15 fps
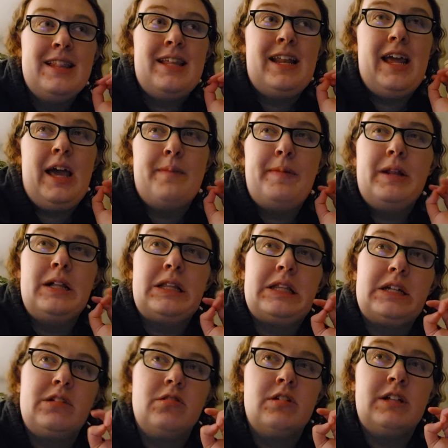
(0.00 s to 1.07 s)
that it had been a
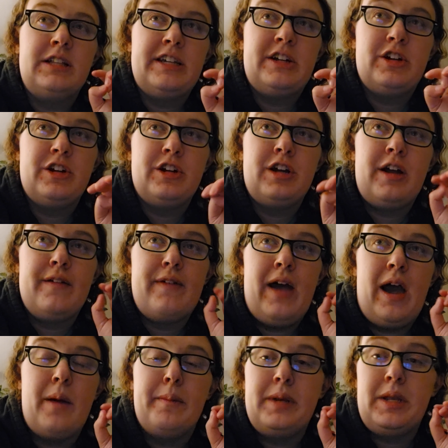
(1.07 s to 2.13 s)
little clearer of
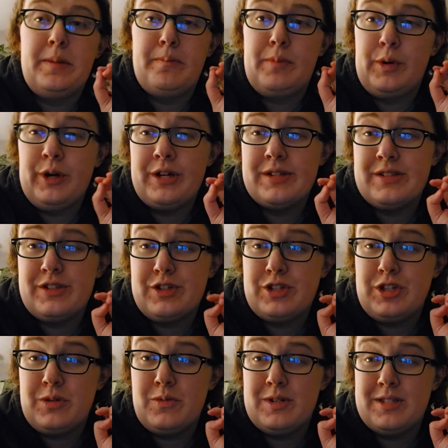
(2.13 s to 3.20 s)
how many books
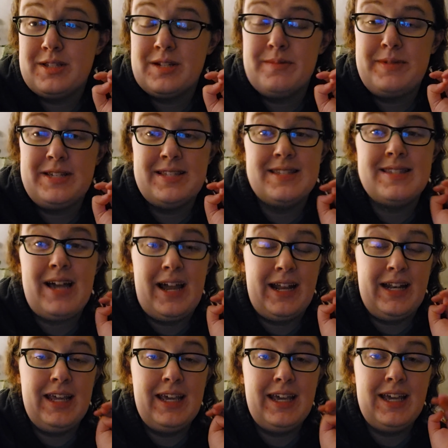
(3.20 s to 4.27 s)
she was going to be
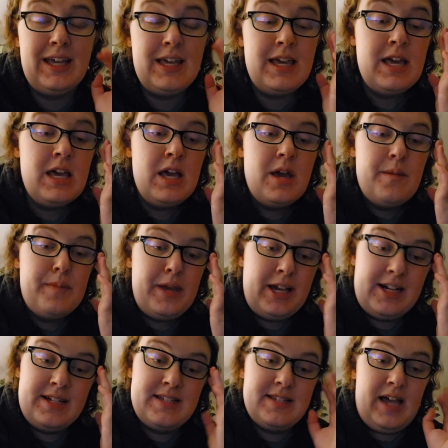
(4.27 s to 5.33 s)
signing,
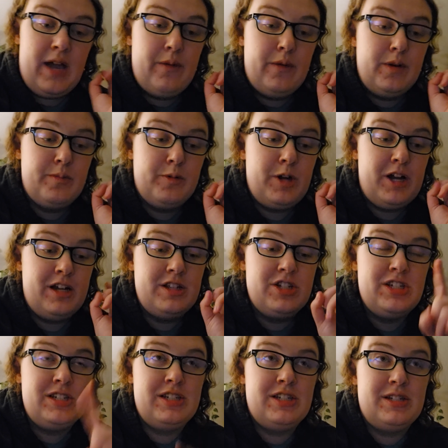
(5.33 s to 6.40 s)
because I would have brought
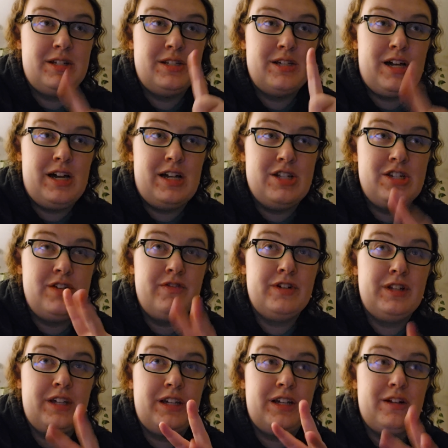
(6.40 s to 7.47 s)
Shiver,
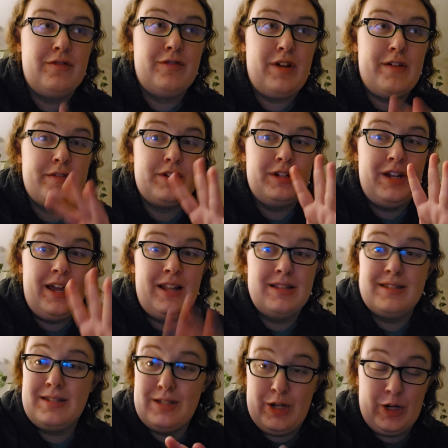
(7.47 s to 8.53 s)
Linger, Forever, and
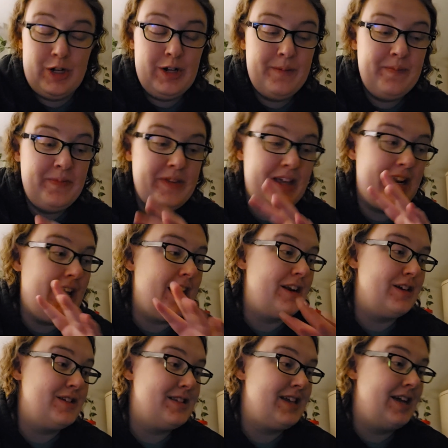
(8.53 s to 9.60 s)
Sinner and had
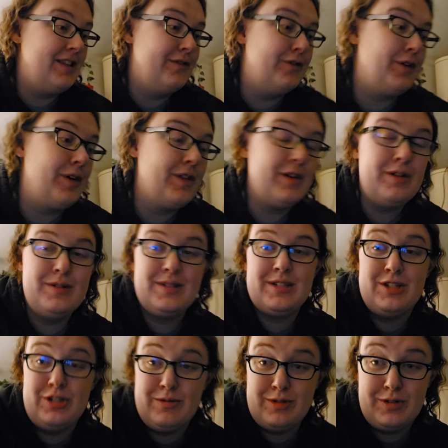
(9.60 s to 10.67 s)
her sign the 4 of those because
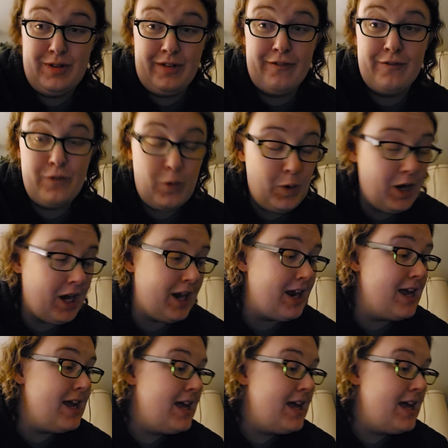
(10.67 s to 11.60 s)
she was doing 4.